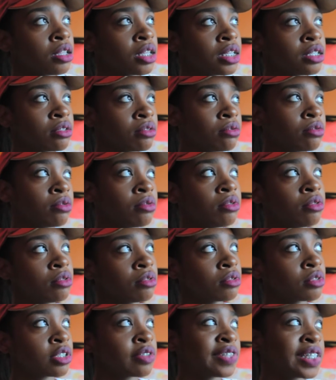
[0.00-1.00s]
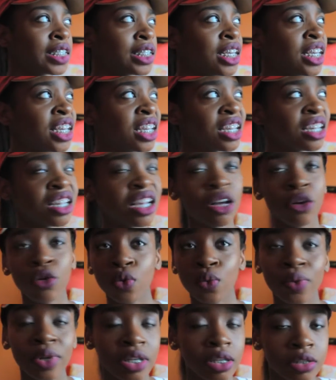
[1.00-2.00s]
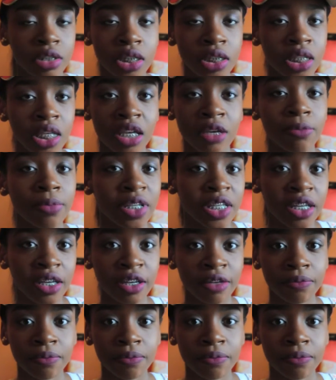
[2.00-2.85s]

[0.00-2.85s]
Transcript: that's cool, stuff like that. I don't know what else she said, but yeah.